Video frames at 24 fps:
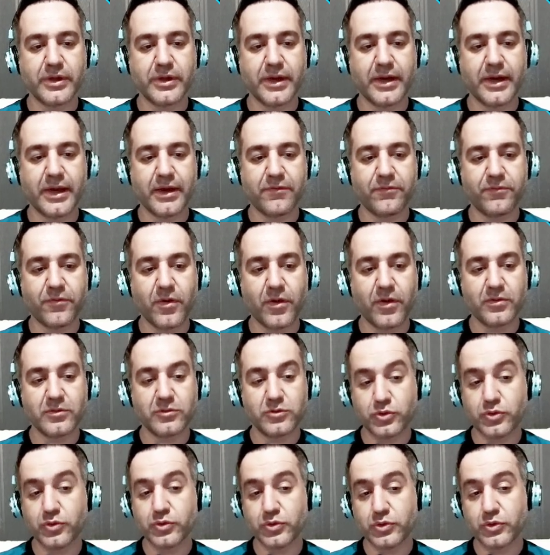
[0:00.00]
and
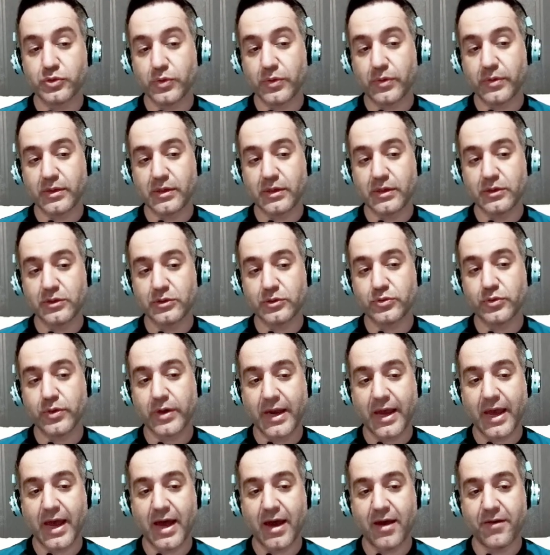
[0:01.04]

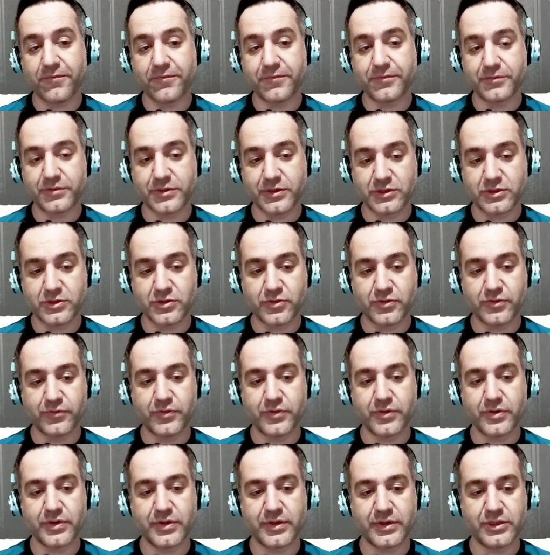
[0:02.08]
2.5 risk to
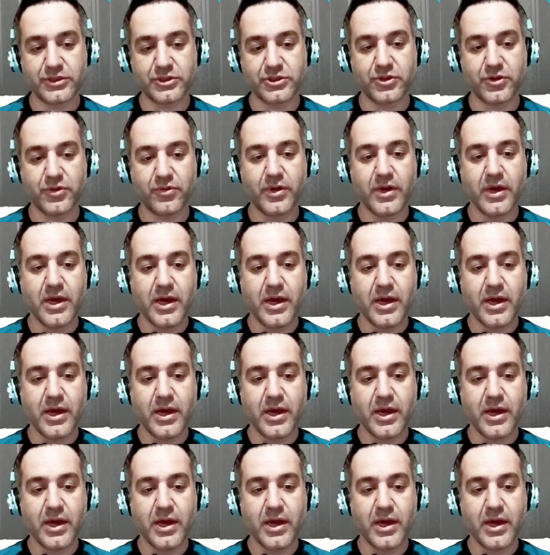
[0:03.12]
reward ratio.